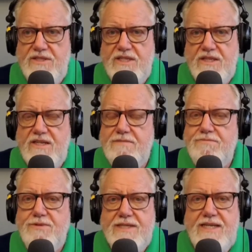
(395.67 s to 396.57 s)
in the
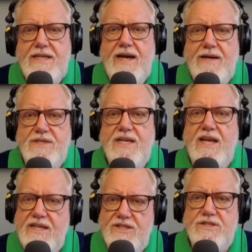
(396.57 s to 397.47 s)
complete
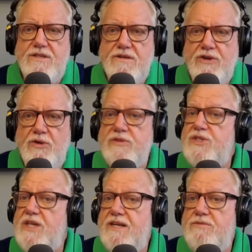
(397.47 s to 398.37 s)
abdication of
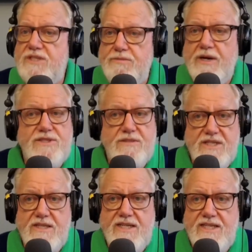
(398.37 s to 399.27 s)
oversight
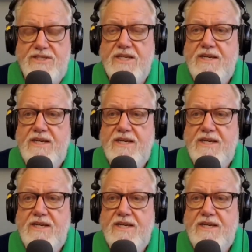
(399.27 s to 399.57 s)
responsibilities